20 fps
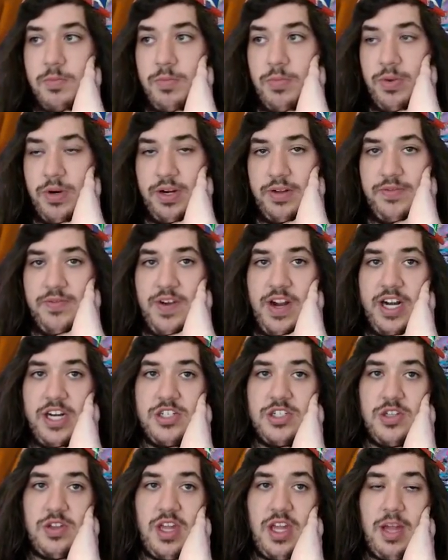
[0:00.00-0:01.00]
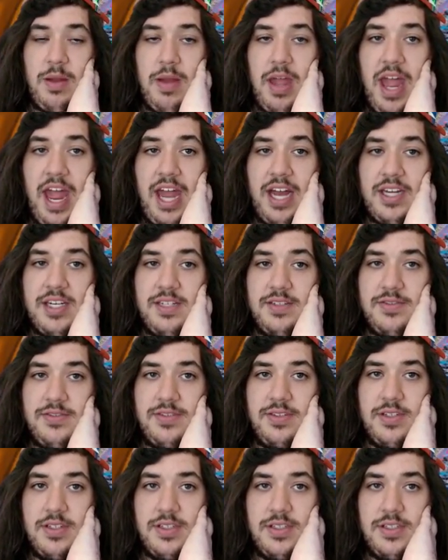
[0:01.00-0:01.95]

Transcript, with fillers: Put a Fire Energy on the active.